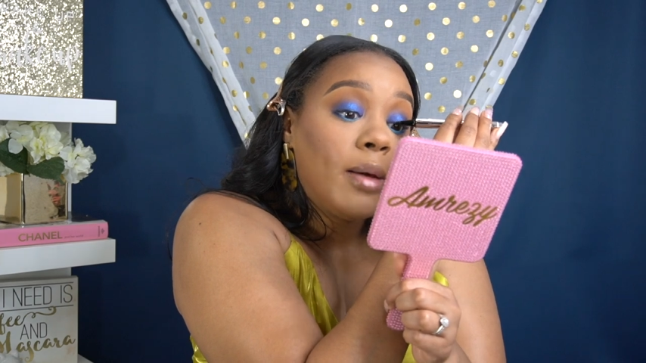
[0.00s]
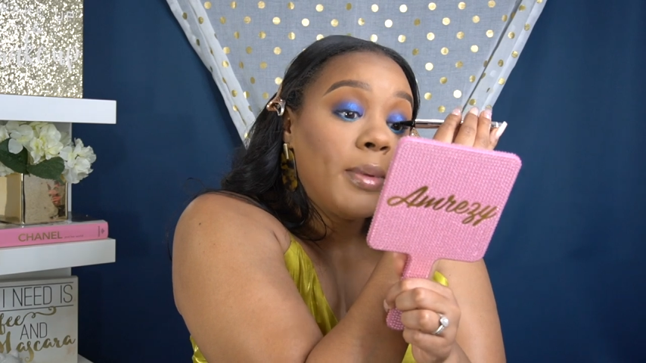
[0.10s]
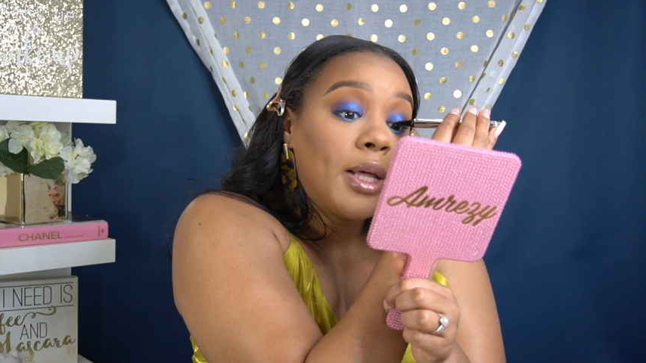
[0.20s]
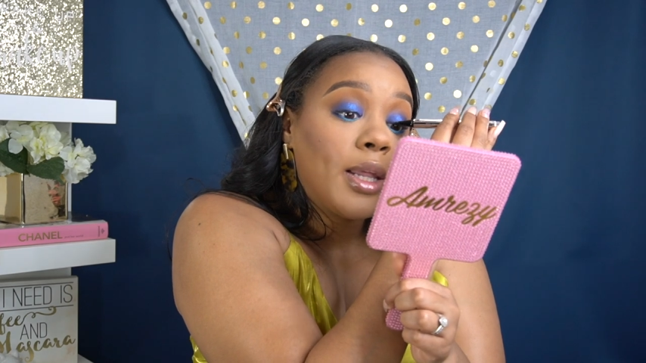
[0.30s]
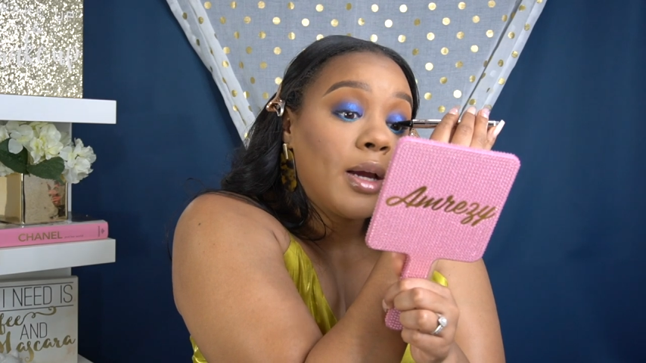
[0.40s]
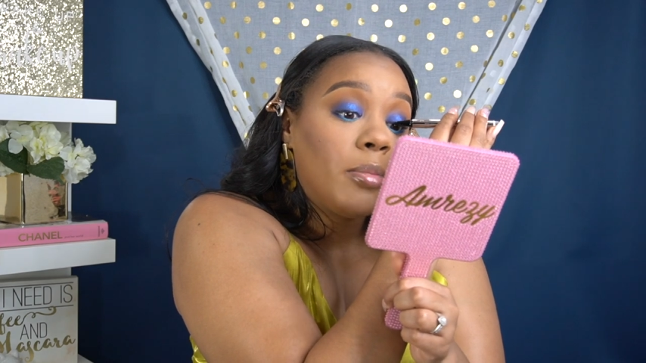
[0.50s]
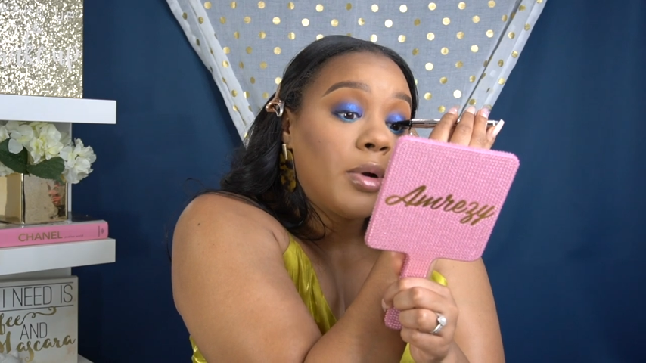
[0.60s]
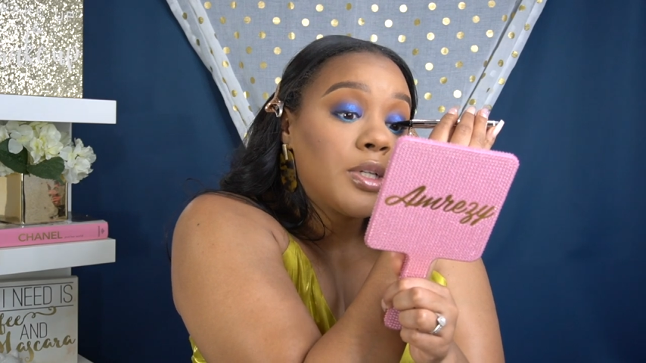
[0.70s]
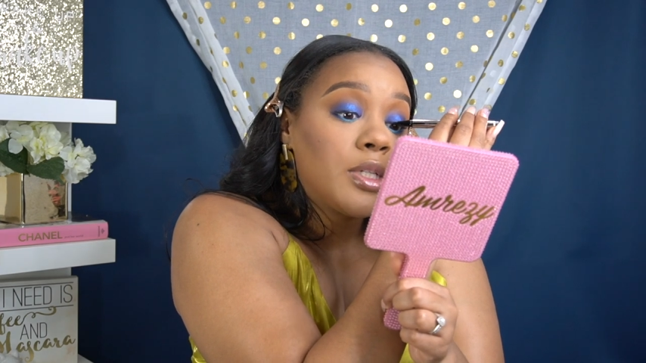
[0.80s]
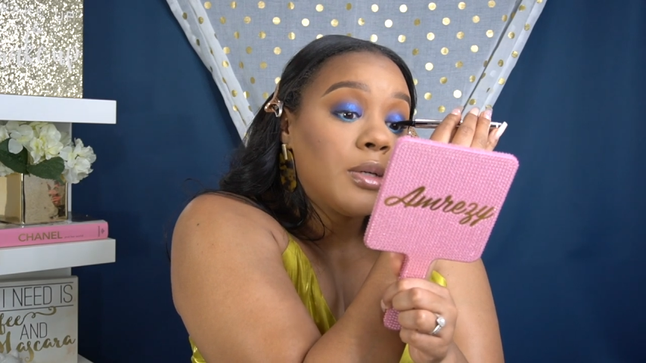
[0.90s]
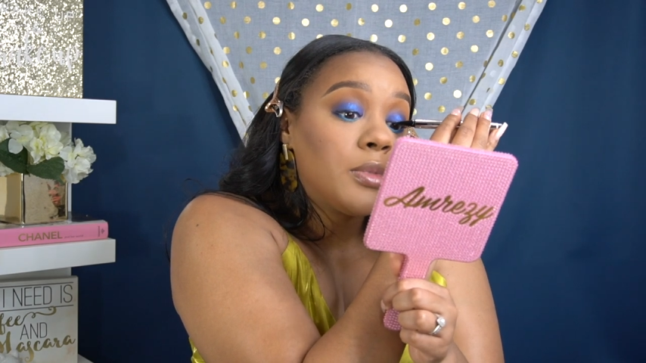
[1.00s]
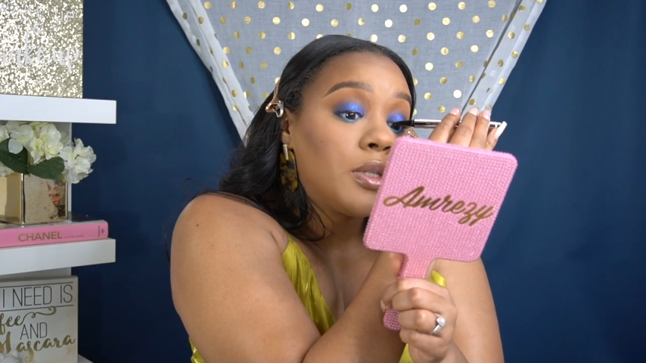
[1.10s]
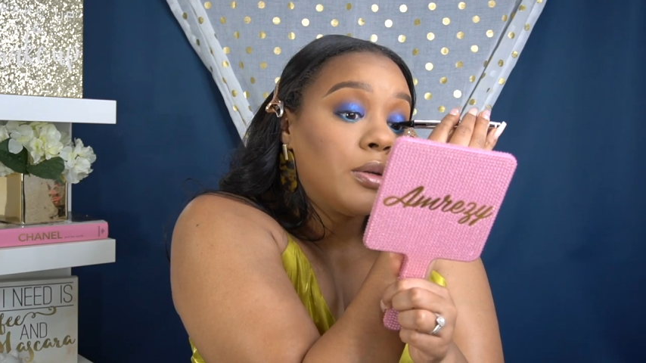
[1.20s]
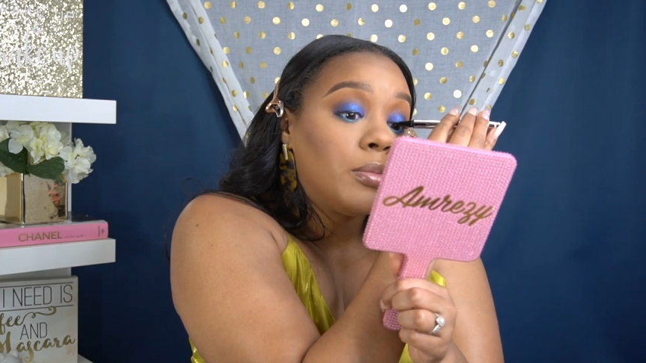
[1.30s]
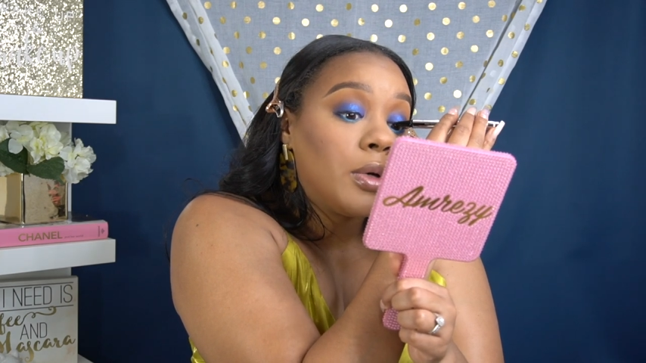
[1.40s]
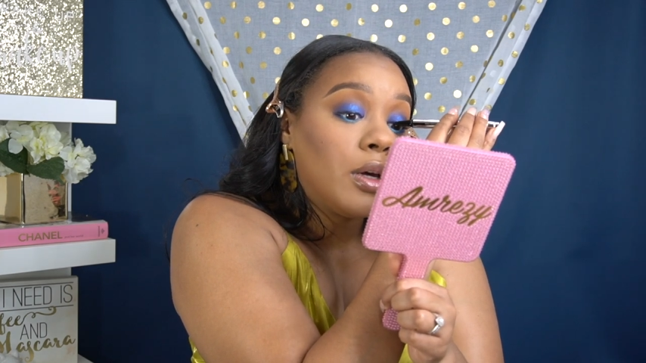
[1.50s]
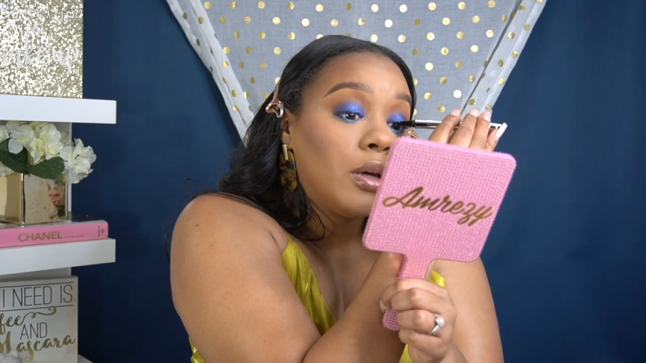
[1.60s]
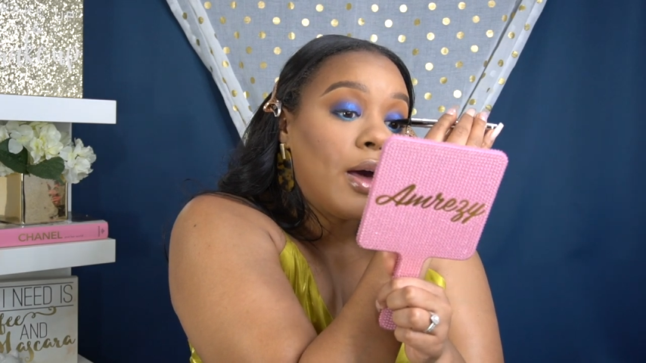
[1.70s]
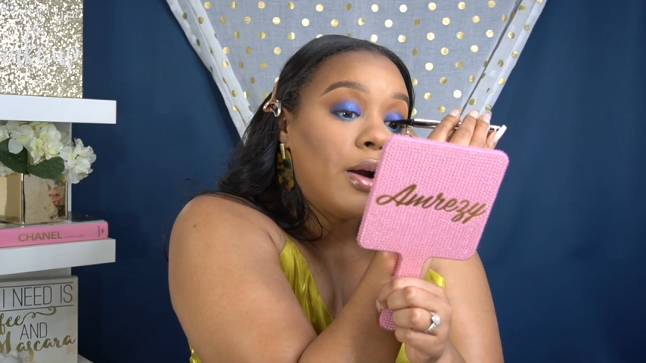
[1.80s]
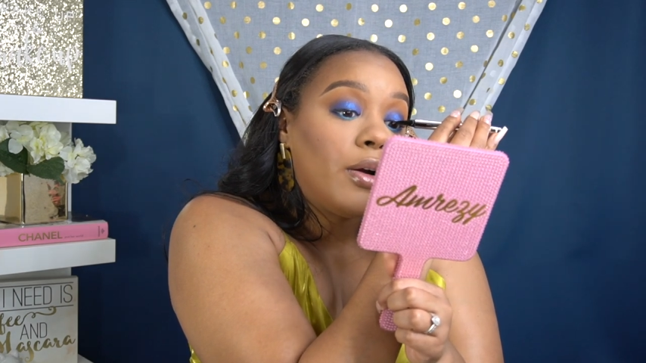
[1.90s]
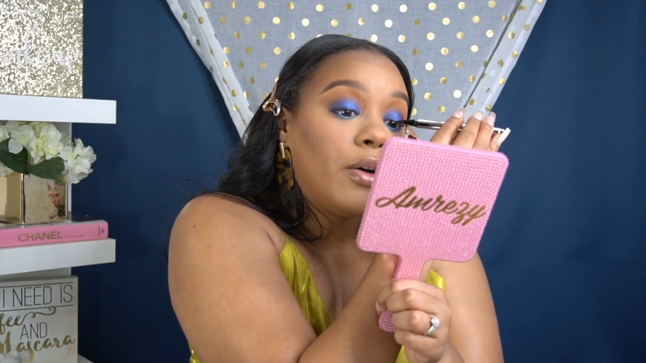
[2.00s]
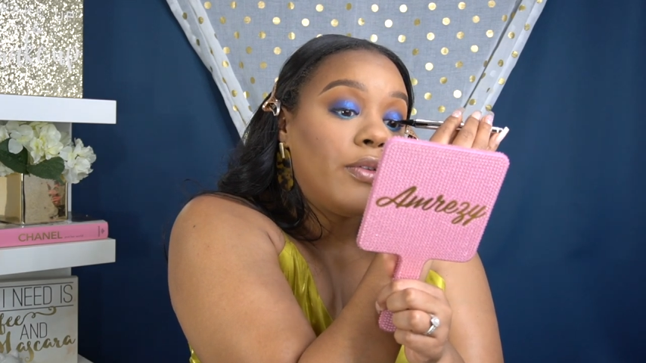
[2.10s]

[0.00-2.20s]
I mean, I like brush tip too, but I don't know.